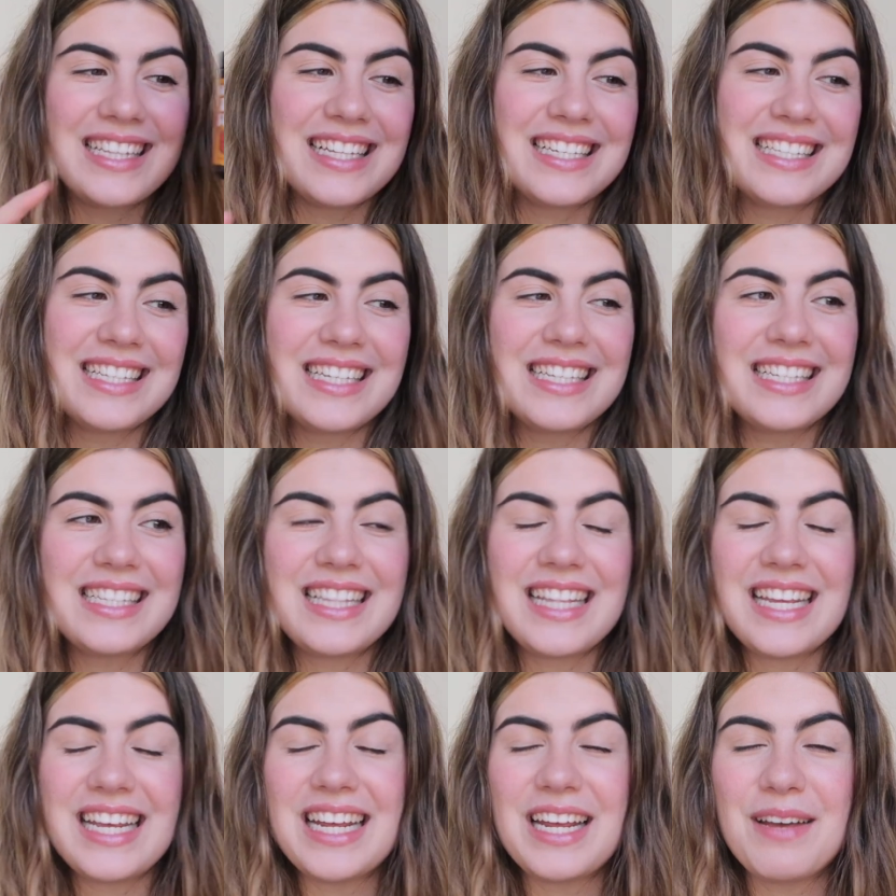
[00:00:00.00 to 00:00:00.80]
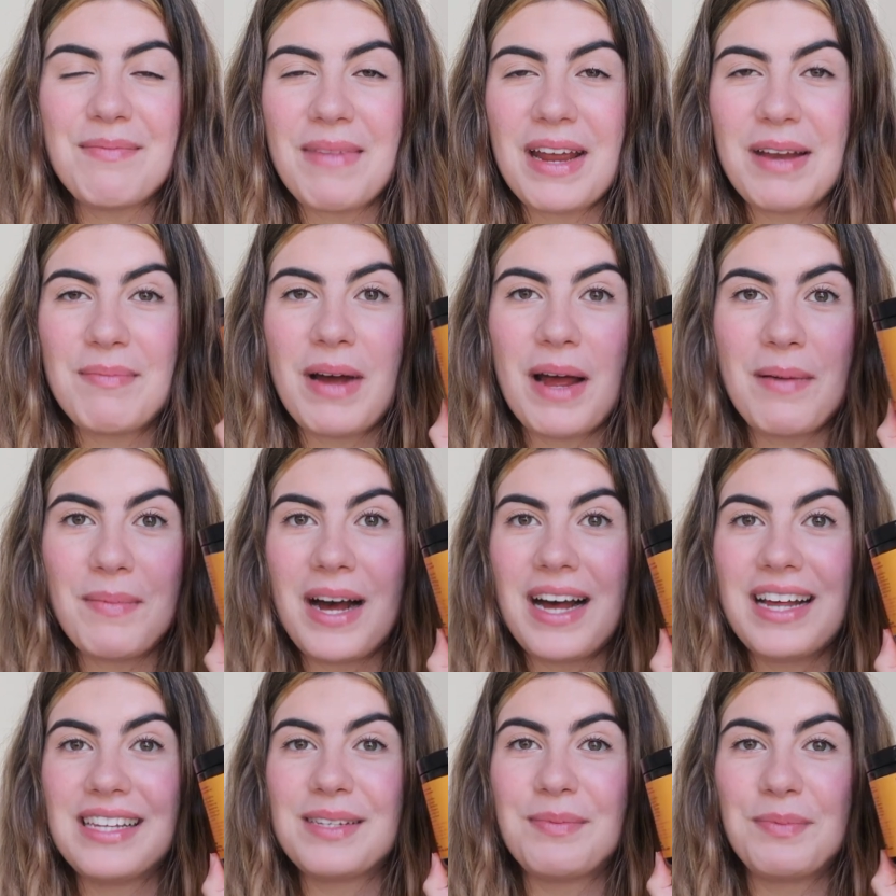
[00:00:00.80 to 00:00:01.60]
This is the Made by
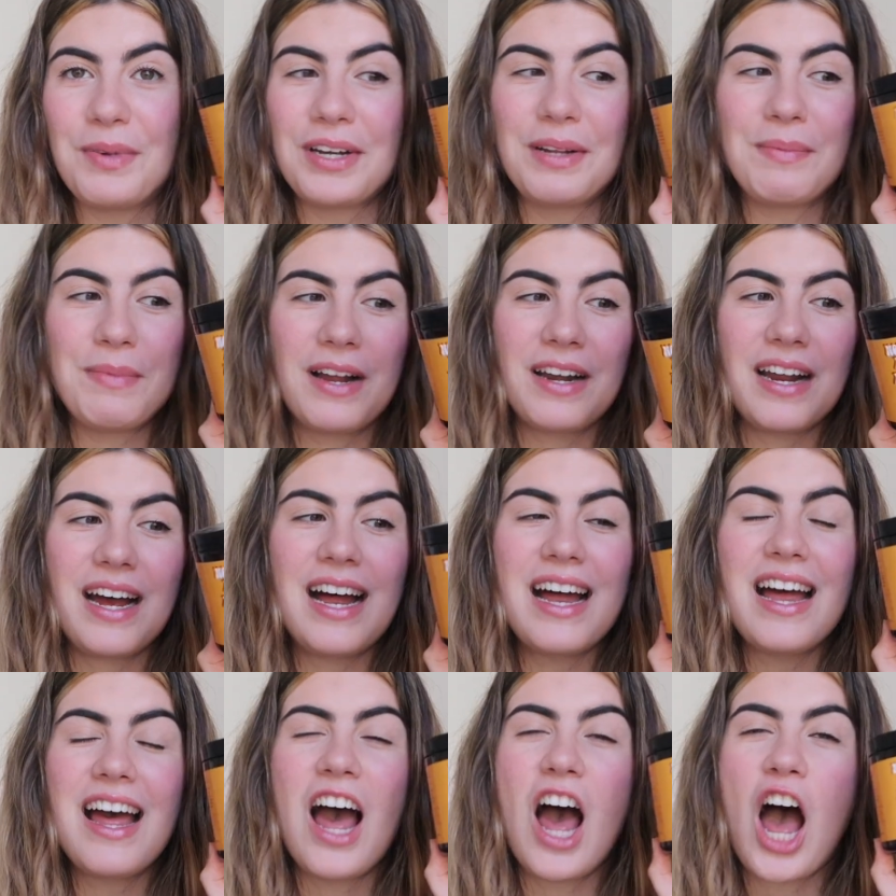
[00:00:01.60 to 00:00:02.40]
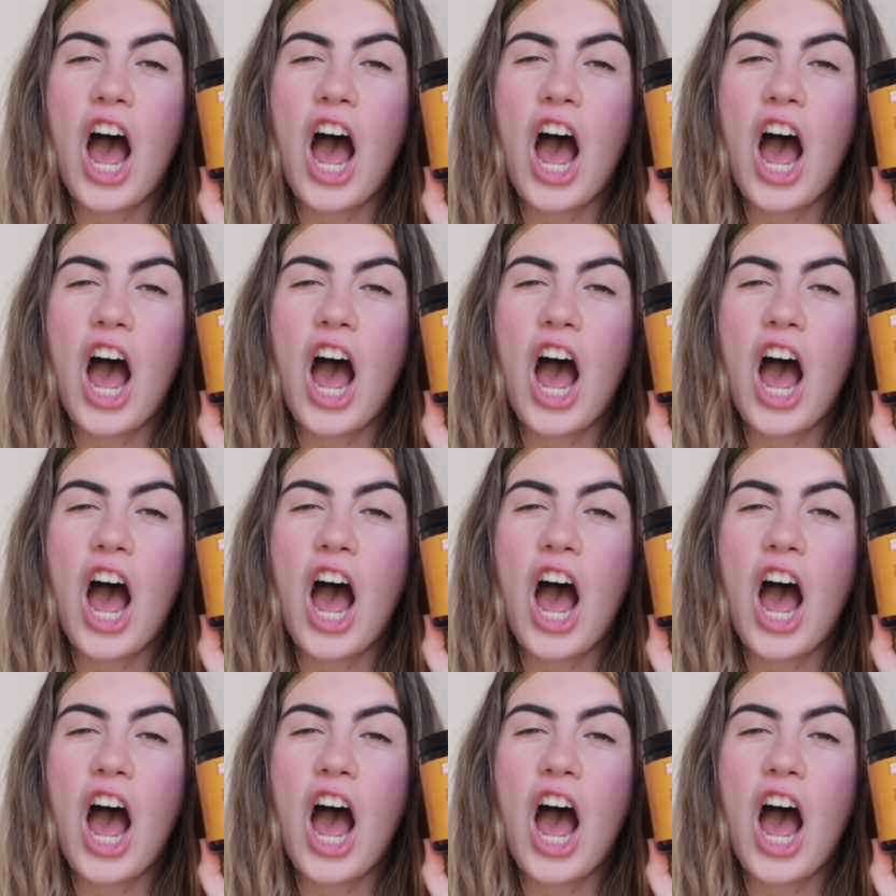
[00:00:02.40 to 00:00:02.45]
Mars body butter.